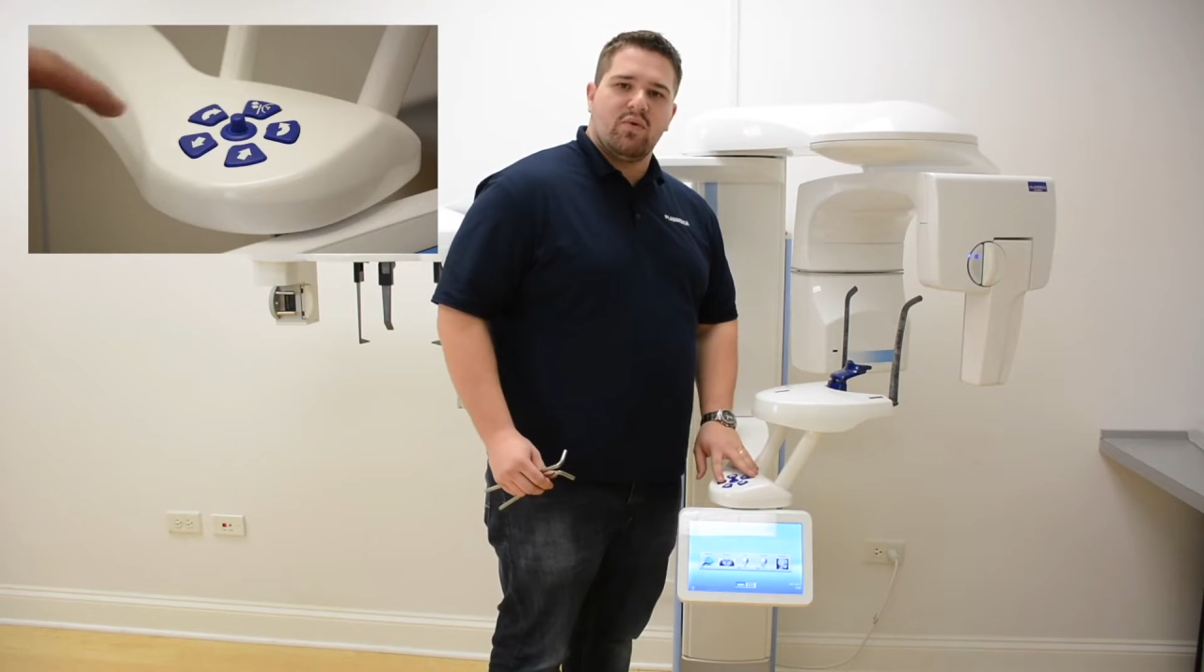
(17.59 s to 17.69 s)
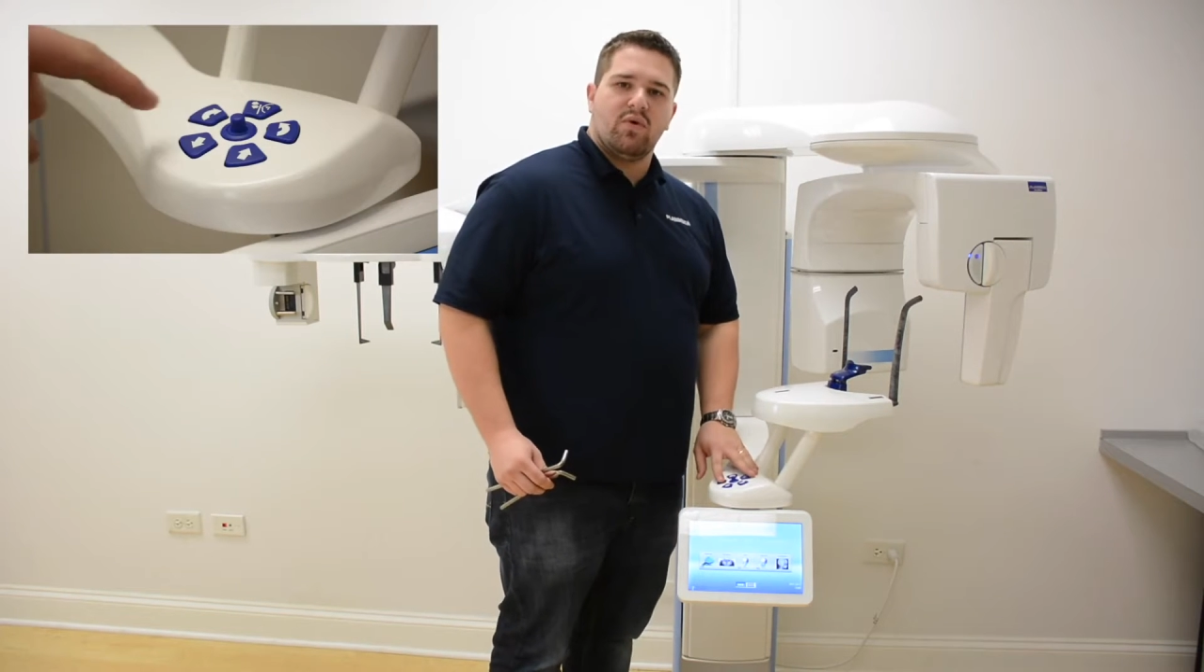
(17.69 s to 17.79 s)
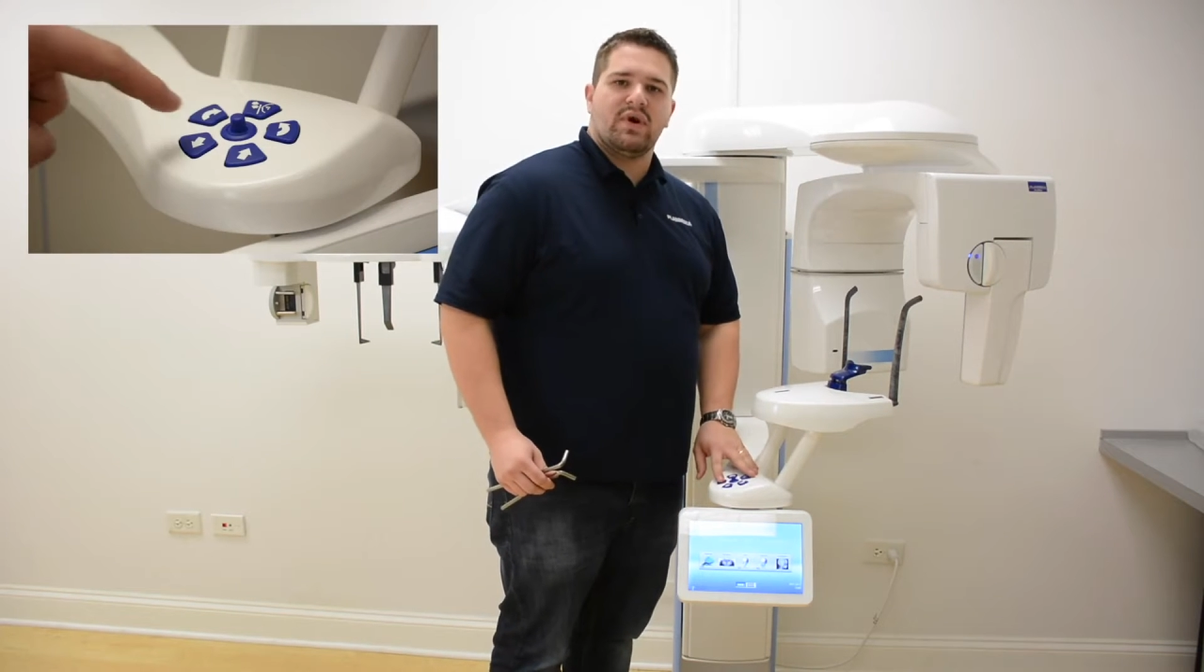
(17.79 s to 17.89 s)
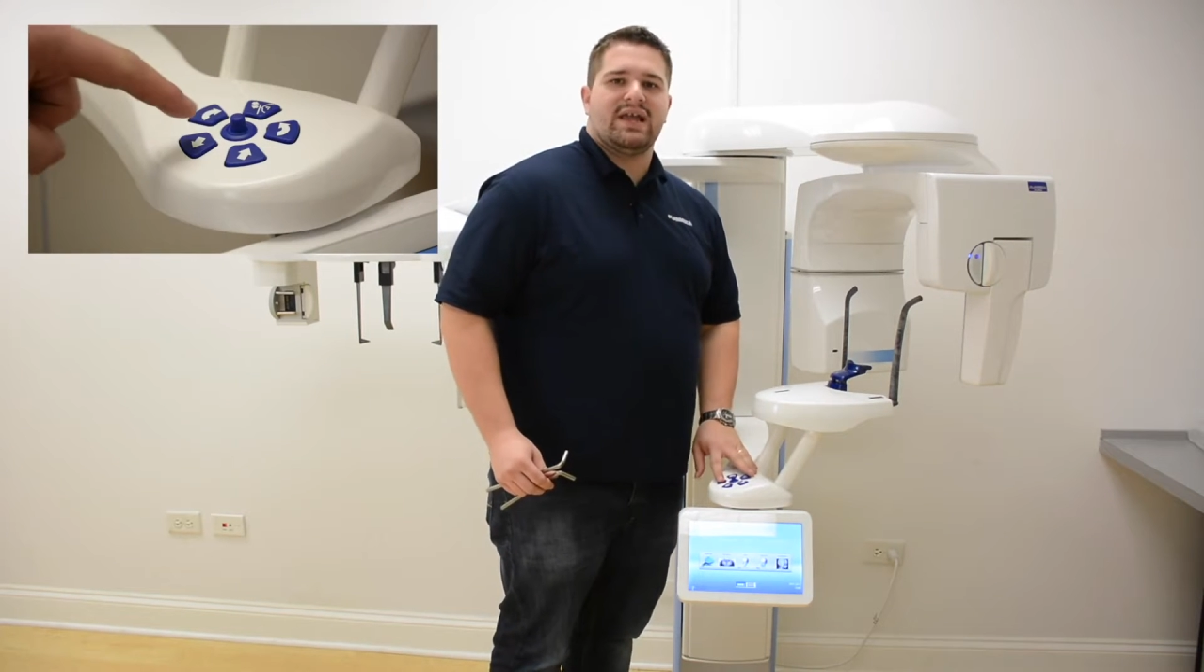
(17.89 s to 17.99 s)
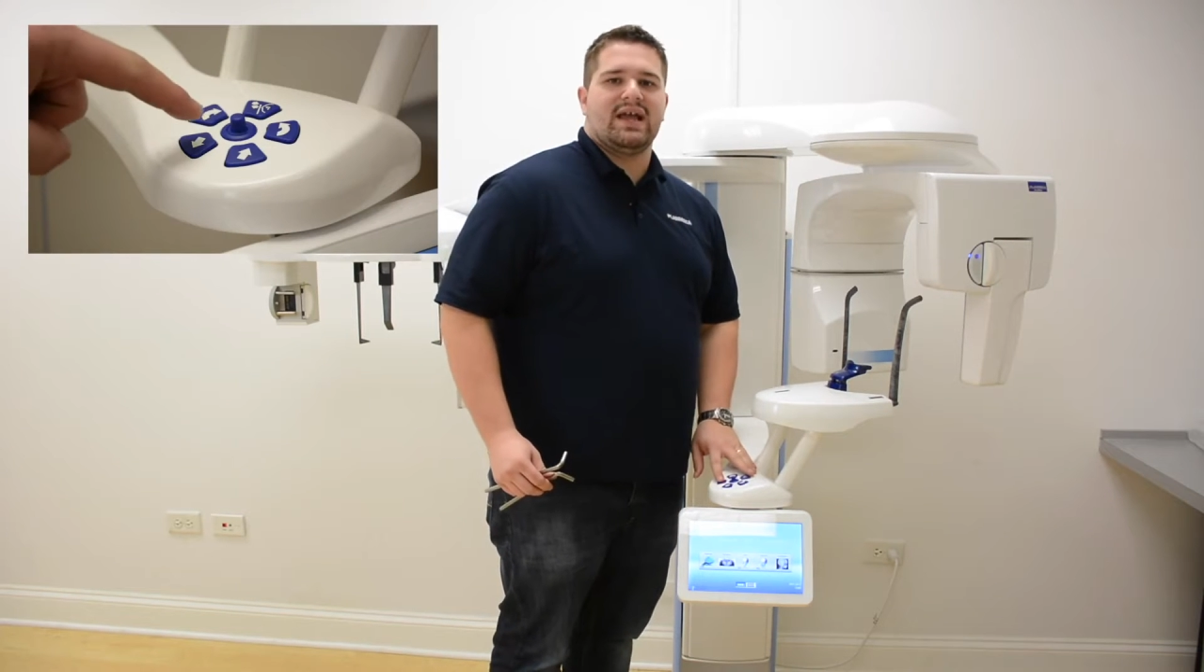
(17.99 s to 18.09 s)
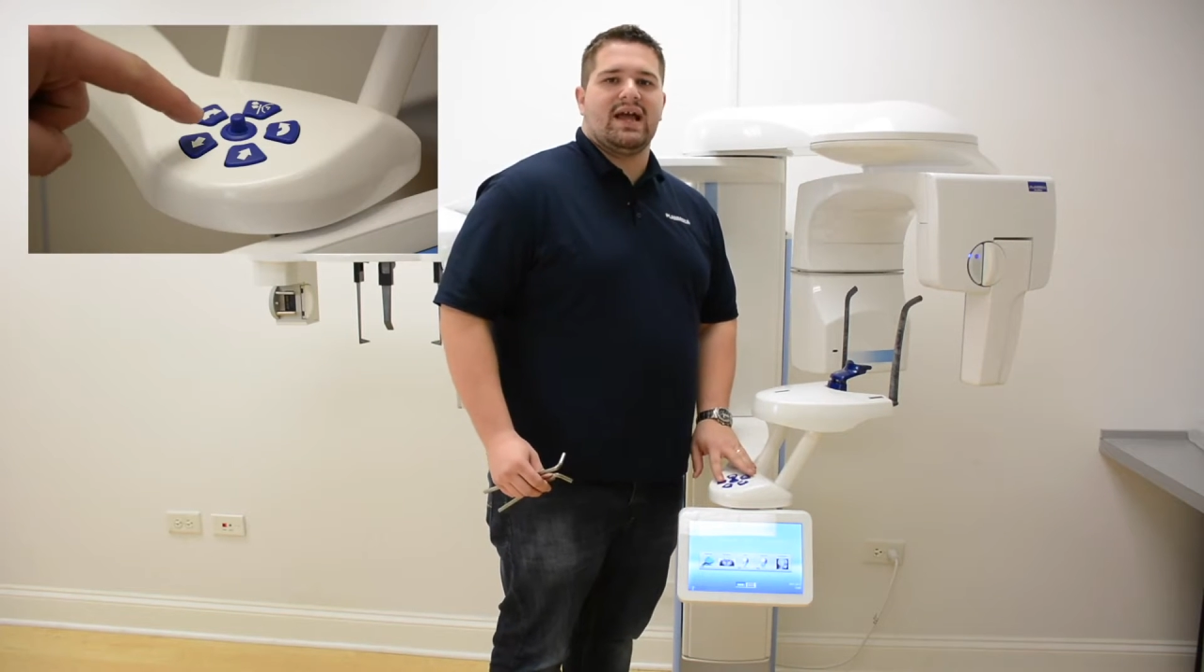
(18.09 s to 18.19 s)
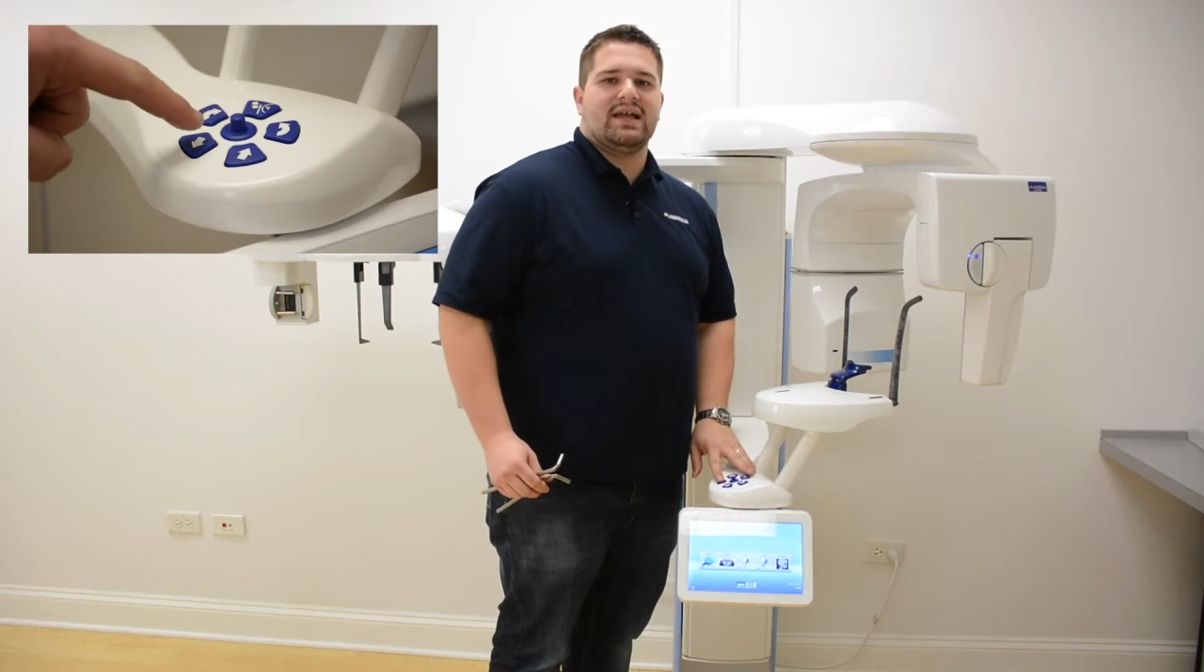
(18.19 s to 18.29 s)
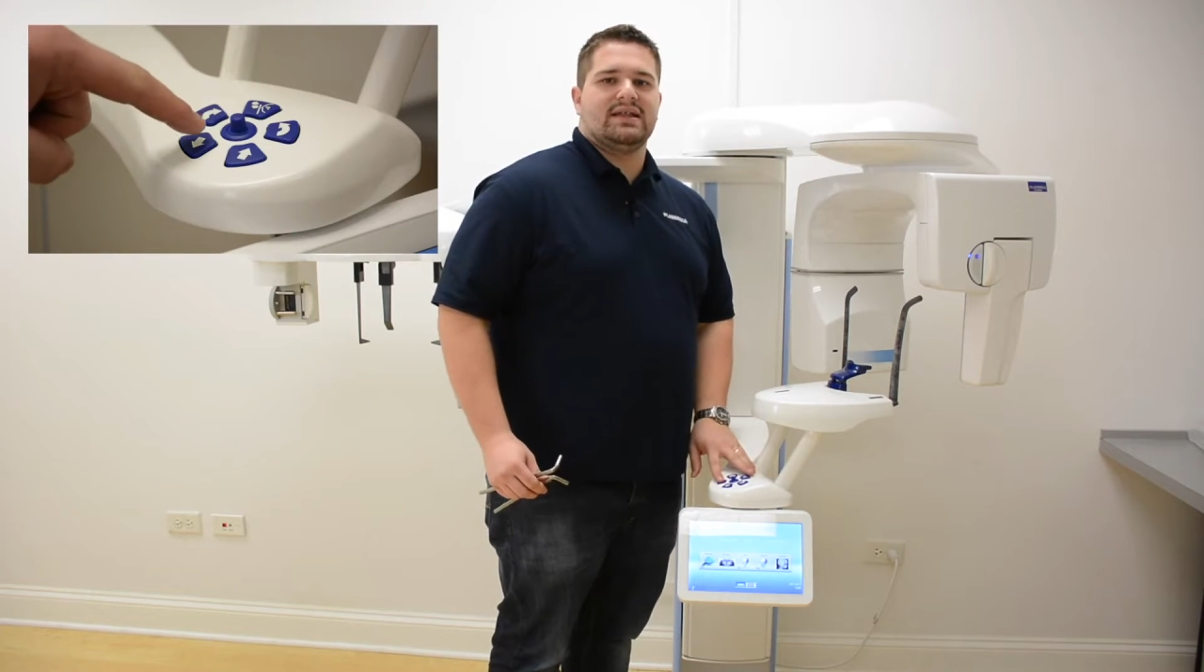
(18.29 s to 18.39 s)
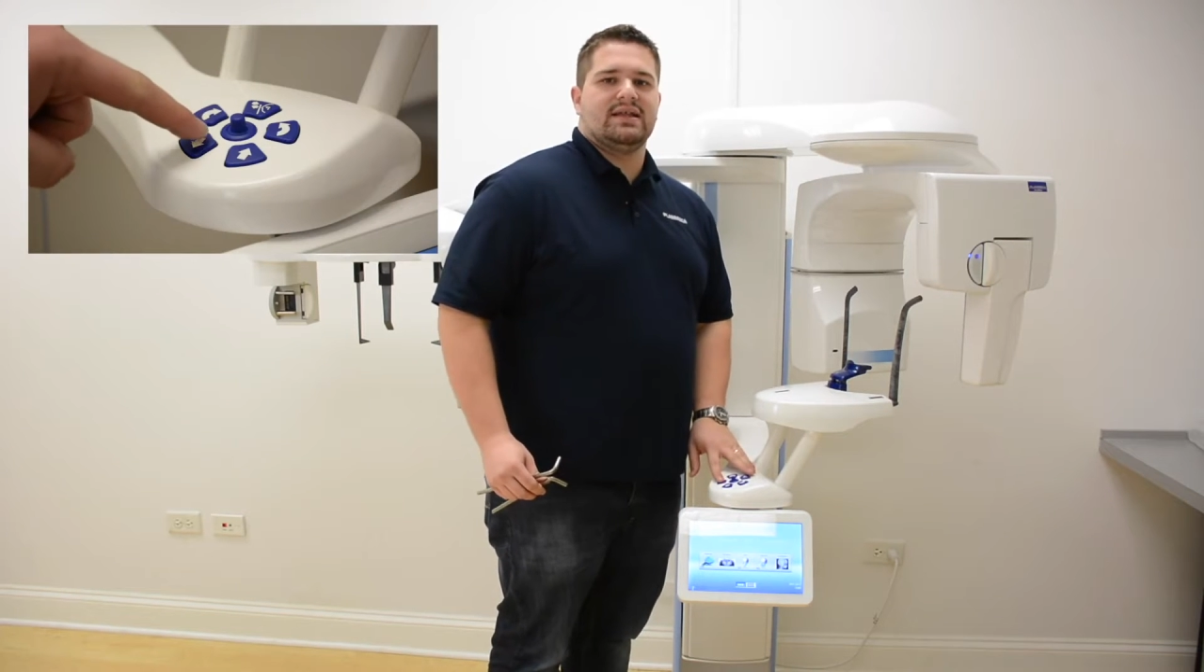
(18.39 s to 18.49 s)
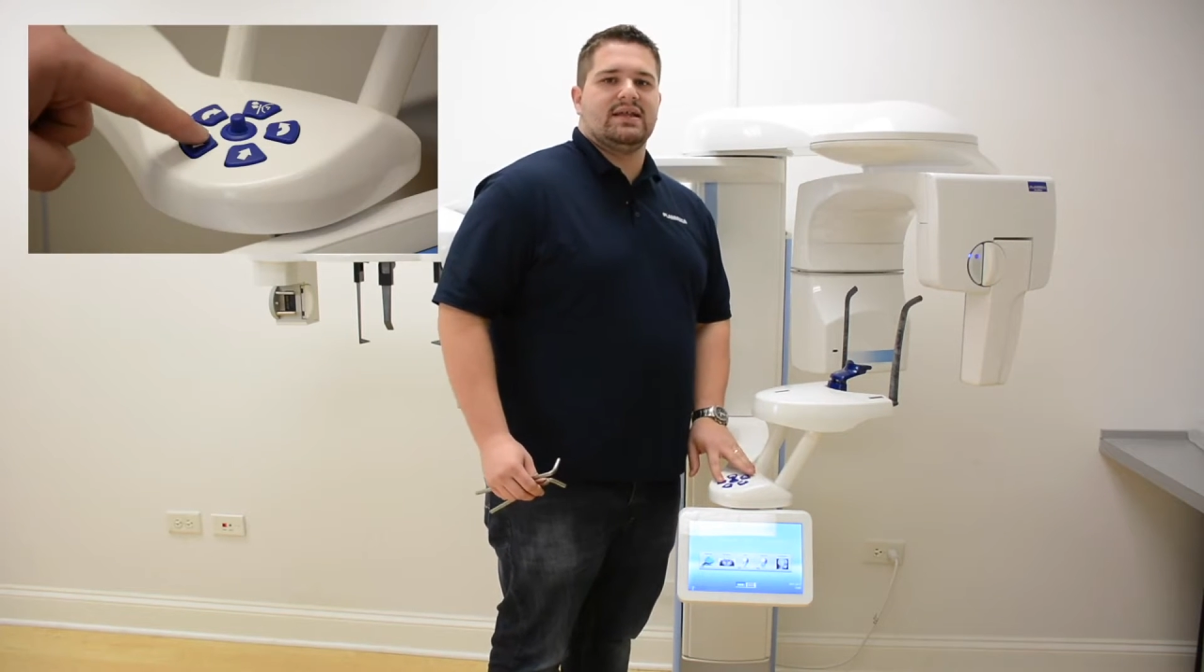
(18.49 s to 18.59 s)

working height.